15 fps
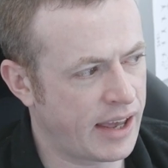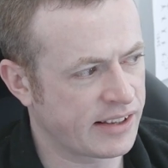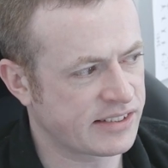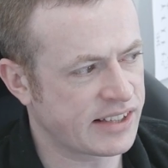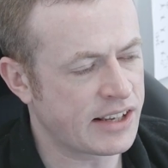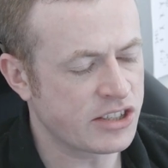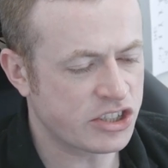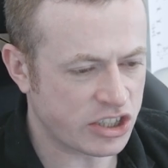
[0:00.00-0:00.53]

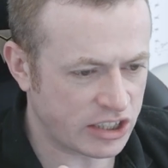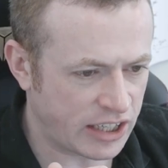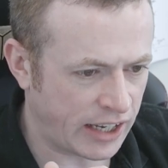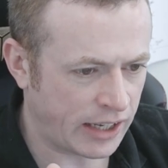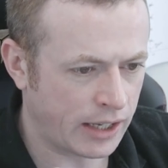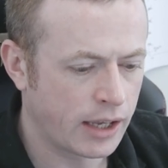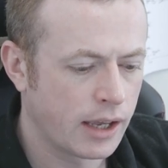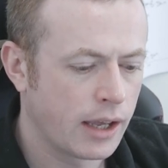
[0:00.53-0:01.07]

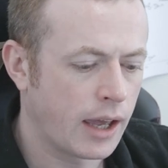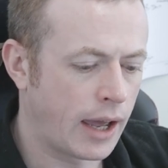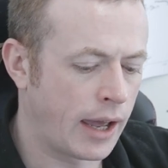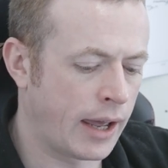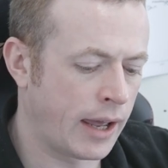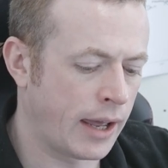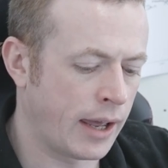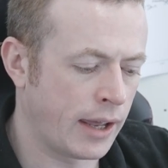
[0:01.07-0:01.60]
essentially
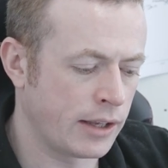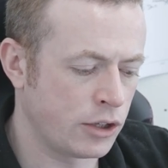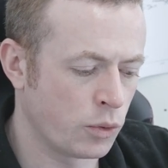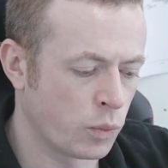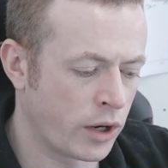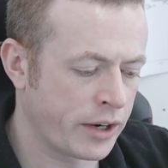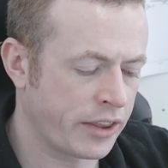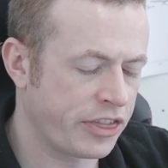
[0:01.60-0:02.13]
uh, you
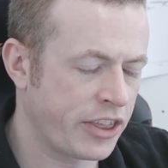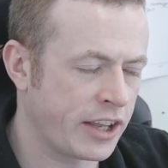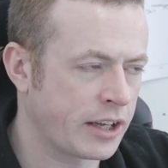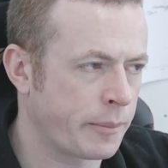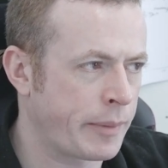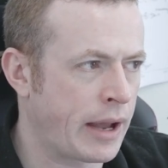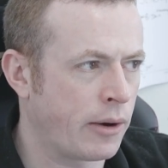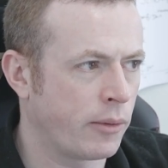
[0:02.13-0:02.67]
want to think
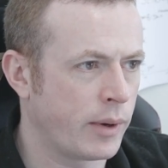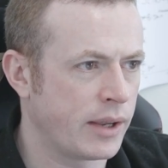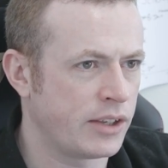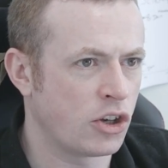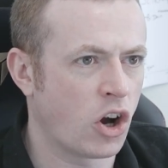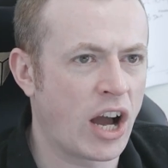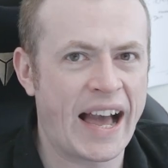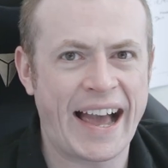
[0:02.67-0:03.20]
about
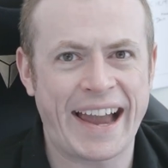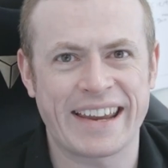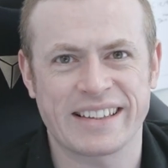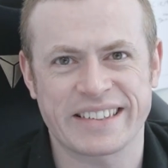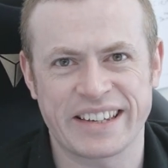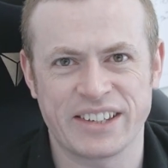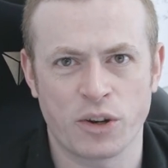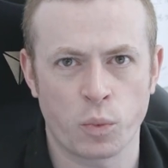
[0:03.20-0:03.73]
your
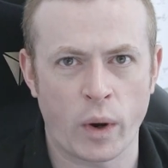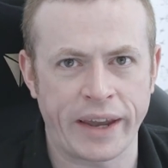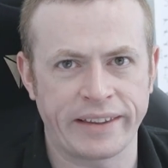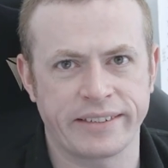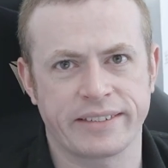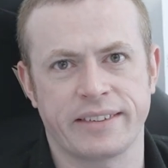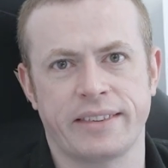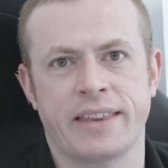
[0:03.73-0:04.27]
height and your
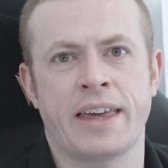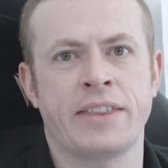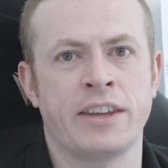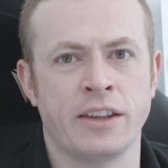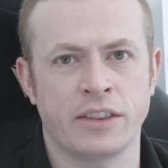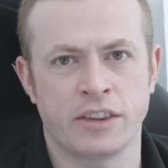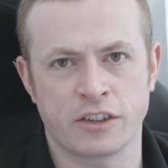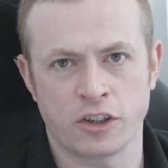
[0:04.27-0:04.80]
waist. They're
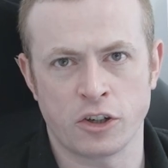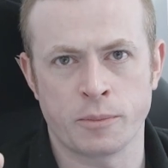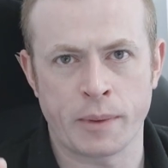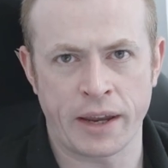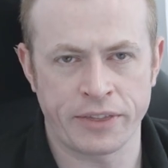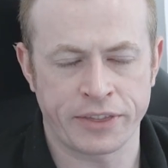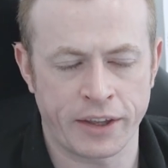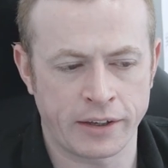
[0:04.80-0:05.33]
the two
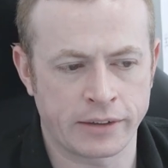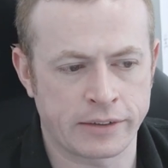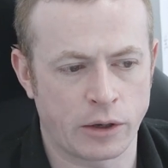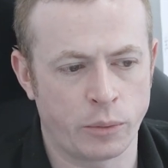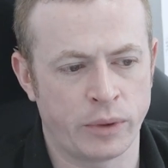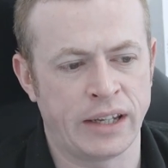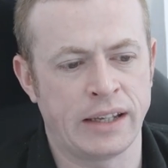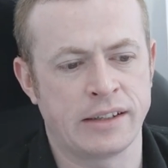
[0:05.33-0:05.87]
main things
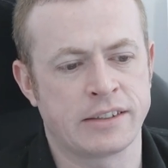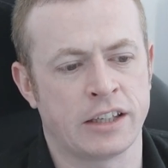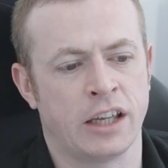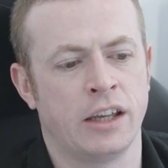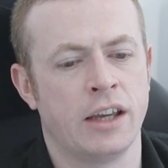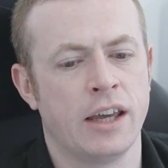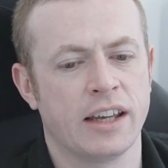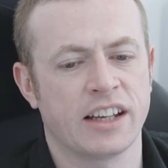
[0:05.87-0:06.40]
that we need
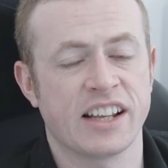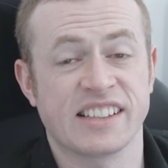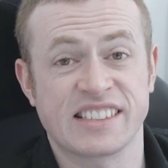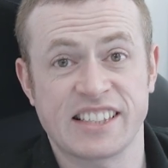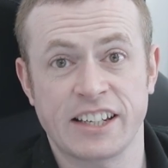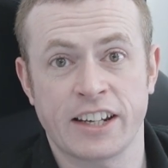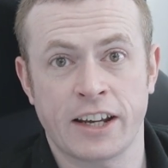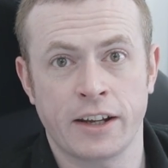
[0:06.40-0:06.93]
to
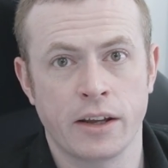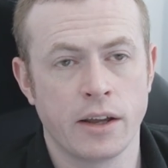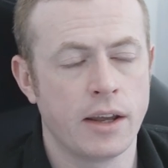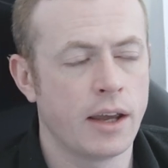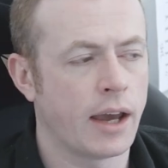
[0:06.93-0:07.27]
consider.